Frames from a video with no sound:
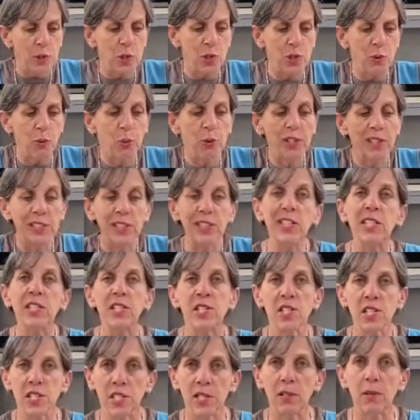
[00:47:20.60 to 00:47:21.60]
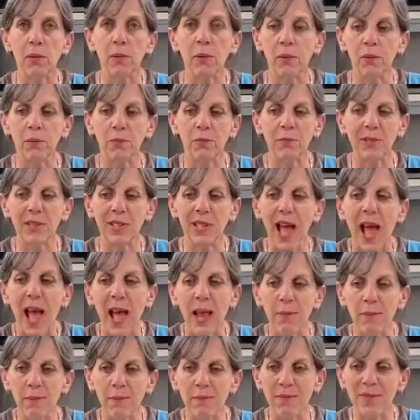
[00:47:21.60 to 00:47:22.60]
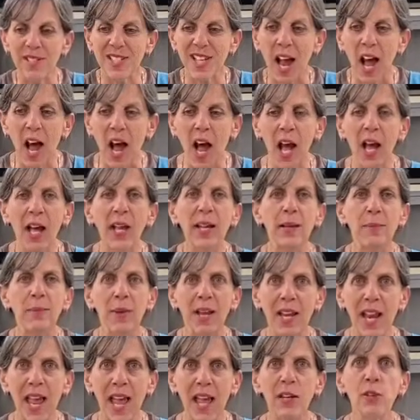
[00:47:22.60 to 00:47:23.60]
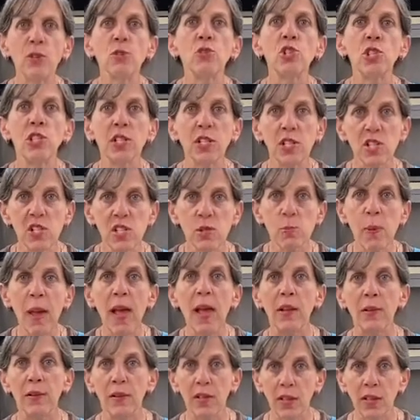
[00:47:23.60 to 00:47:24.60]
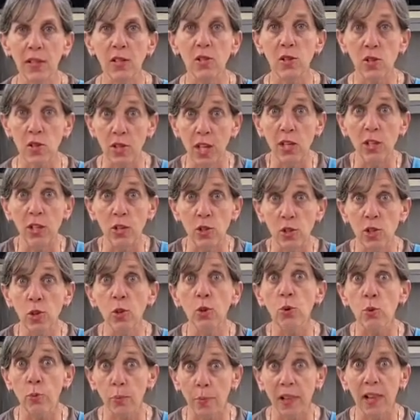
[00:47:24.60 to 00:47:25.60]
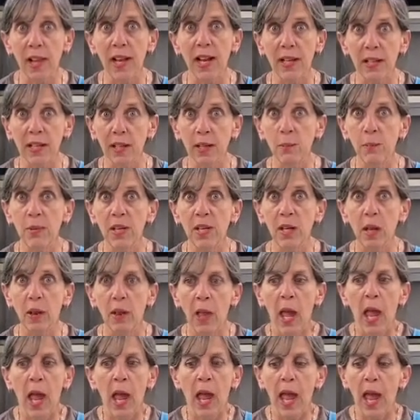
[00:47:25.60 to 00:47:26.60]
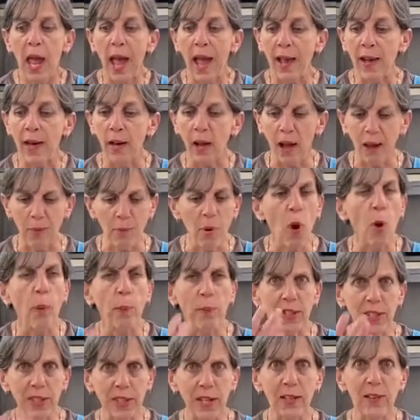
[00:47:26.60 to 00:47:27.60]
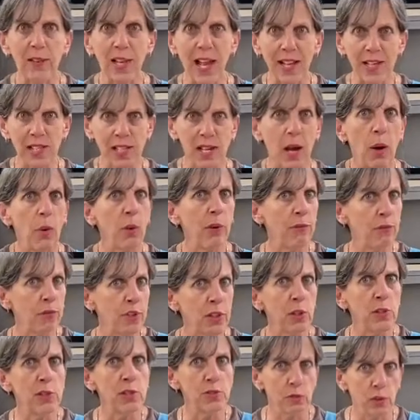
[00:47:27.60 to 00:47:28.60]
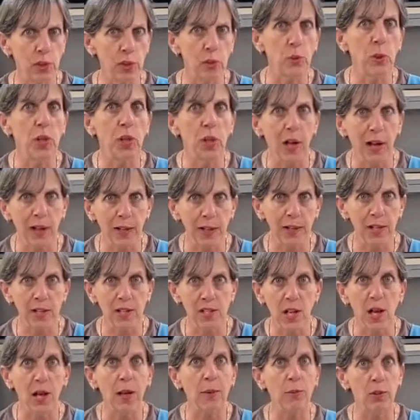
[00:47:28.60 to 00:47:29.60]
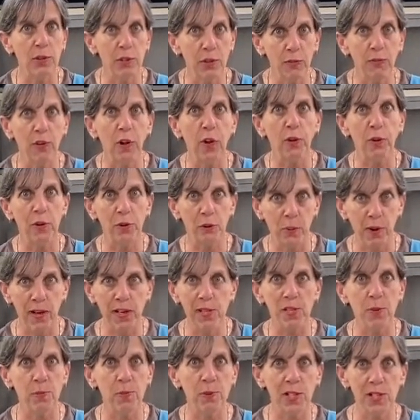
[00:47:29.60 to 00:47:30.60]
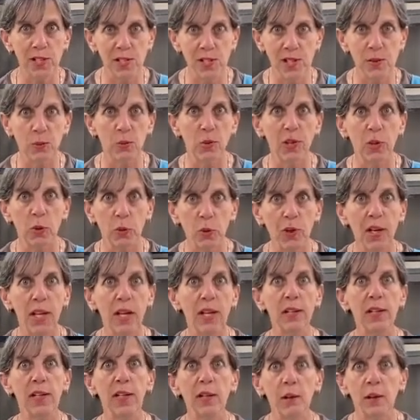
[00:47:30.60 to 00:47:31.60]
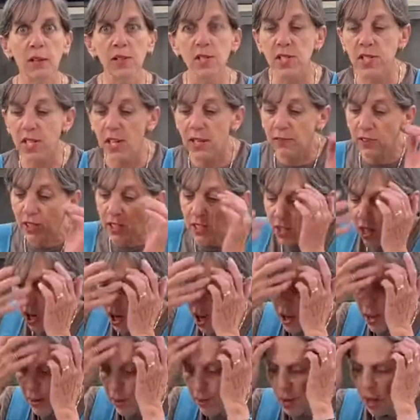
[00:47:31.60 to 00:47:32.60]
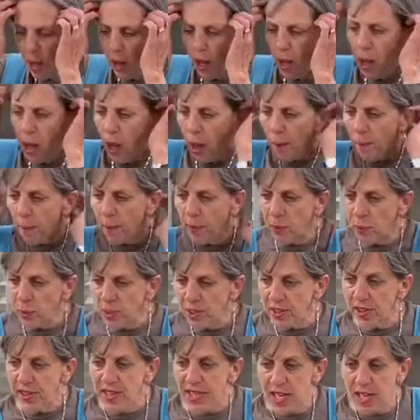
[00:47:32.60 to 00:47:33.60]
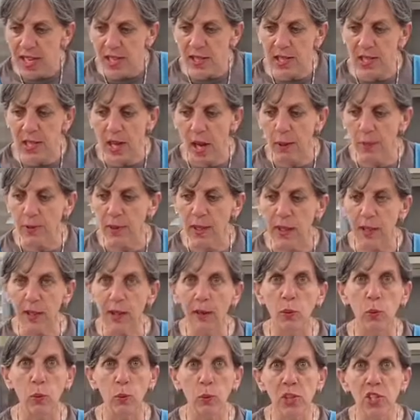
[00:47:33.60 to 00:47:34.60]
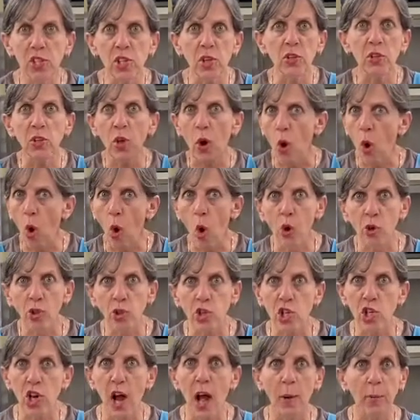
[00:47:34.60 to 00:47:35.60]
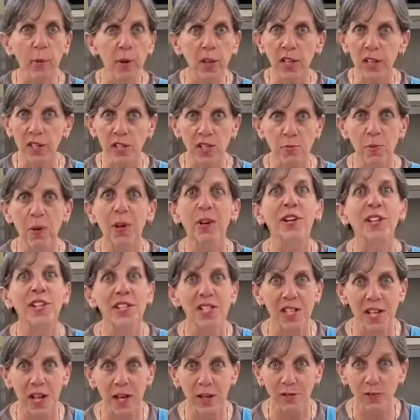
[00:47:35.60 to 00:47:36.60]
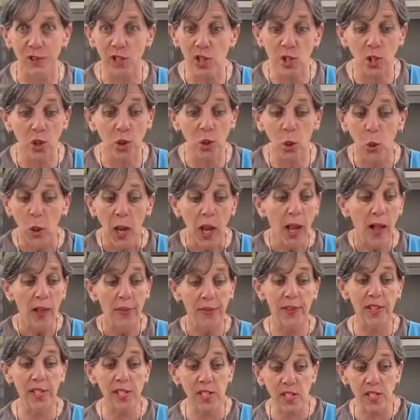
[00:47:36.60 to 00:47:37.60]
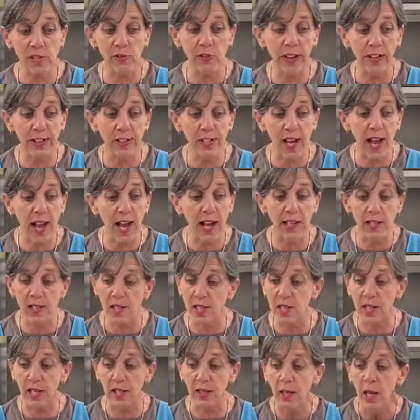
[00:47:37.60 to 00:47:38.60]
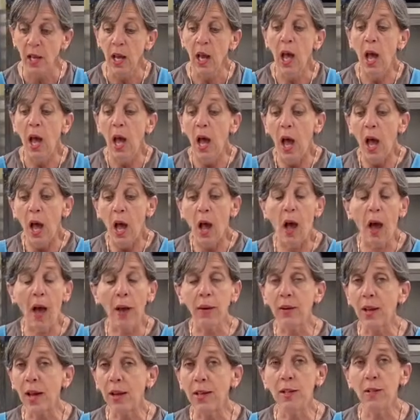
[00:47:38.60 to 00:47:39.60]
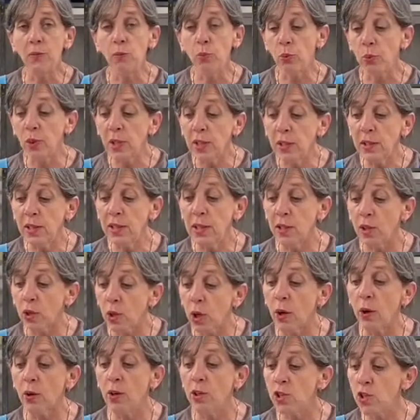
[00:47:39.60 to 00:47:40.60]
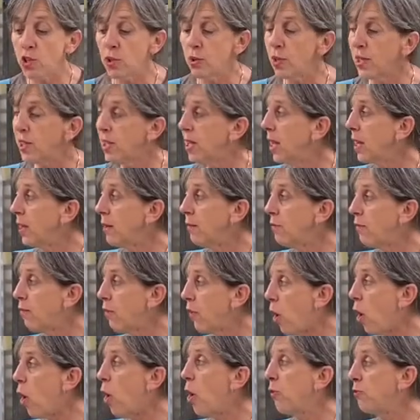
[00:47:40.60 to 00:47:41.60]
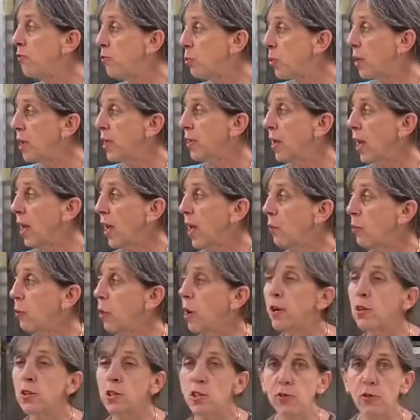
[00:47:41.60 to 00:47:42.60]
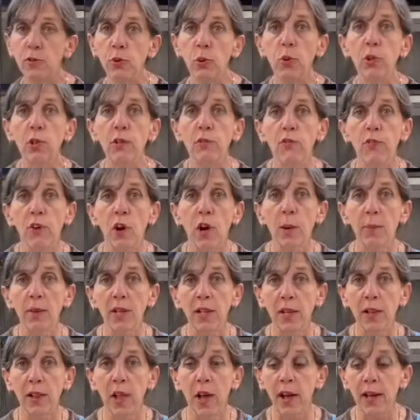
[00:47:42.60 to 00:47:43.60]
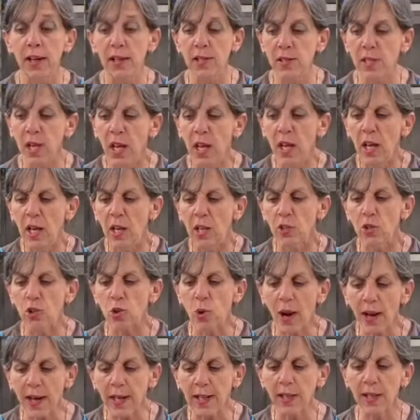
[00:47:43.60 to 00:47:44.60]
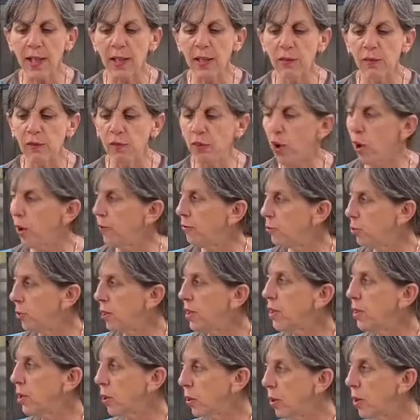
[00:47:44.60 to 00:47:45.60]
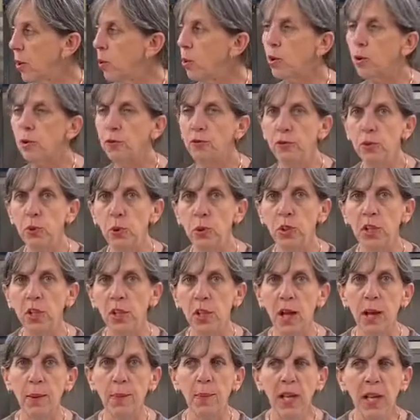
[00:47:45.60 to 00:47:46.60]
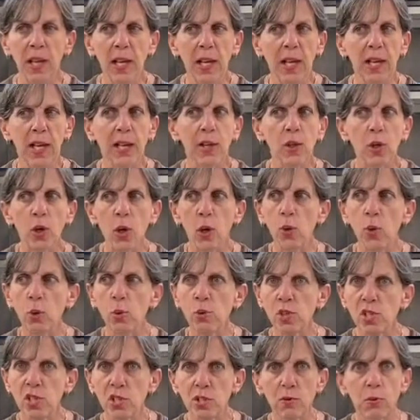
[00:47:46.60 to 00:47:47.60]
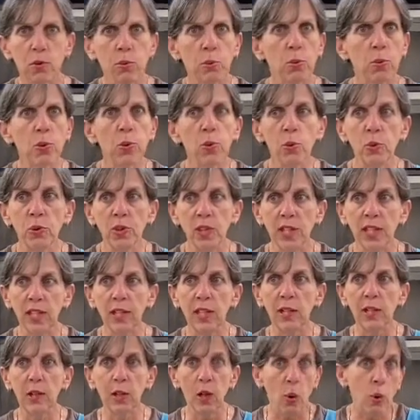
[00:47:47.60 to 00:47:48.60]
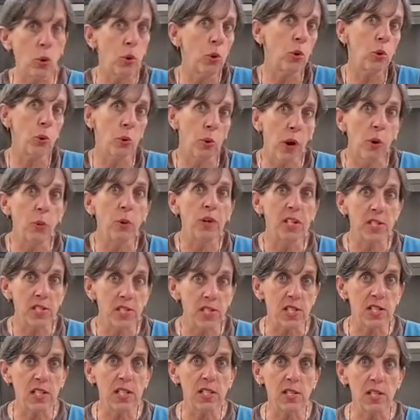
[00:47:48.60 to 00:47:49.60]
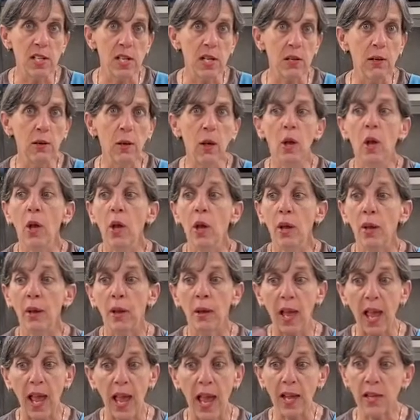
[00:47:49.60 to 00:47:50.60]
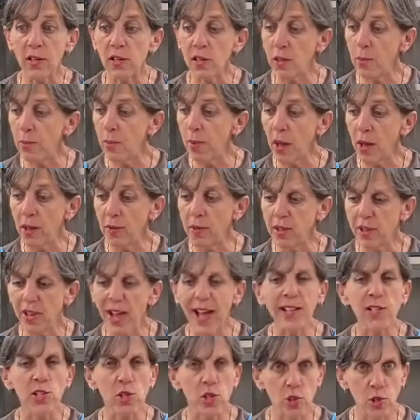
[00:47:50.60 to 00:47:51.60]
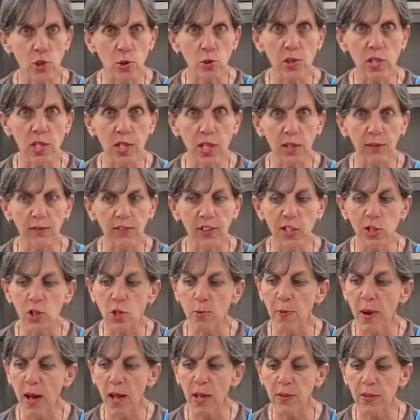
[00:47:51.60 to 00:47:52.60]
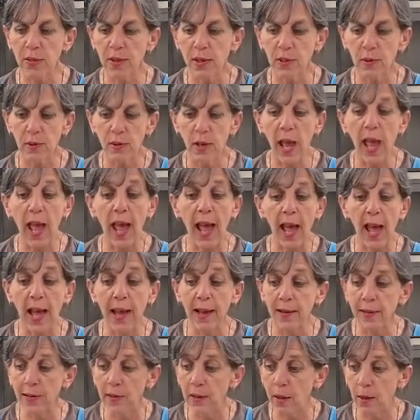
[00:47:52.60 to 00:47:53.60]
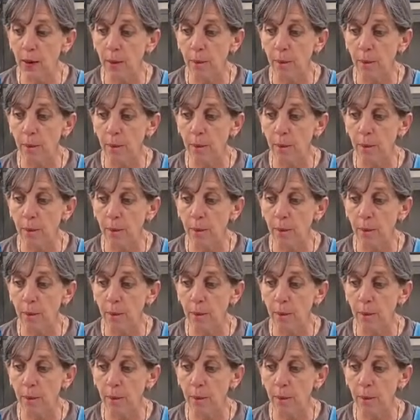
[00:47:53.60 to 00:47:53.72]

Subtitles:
release that time and energy spent that you do planning a meal. And I'm hoping that that's how it feels for you a lot of the time when you follow the recipes that we create here on Saving Time. But with this, I mean, we took the whole shopping experience out of it too. This is fantastic. I really encourage you to get involved with Headwaters Food and Farming Alliance. Try to get involved with their local food club. It goes through the local growing season, end of the month, last Tuesday of each month, and